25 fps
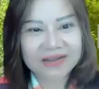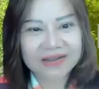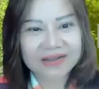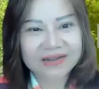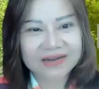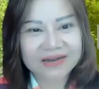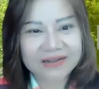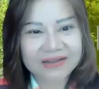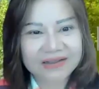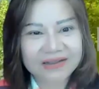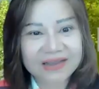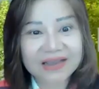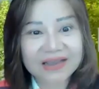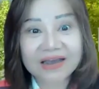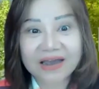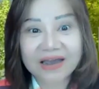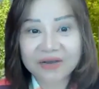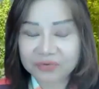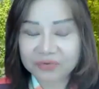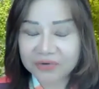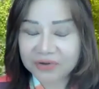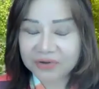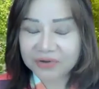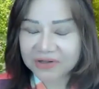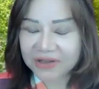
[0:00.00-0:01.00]
Yeah, I
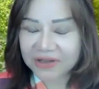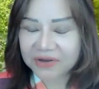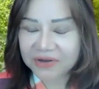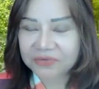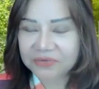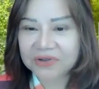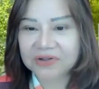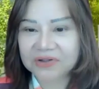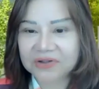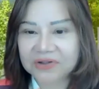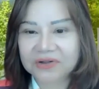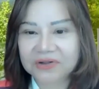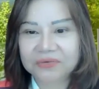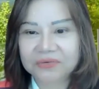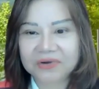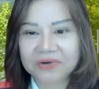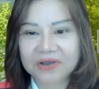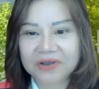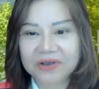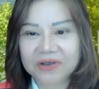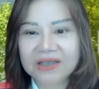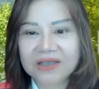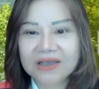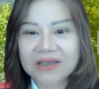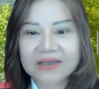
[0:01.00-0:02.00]
will. I will.
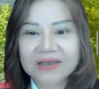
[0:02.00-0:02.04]
Okay.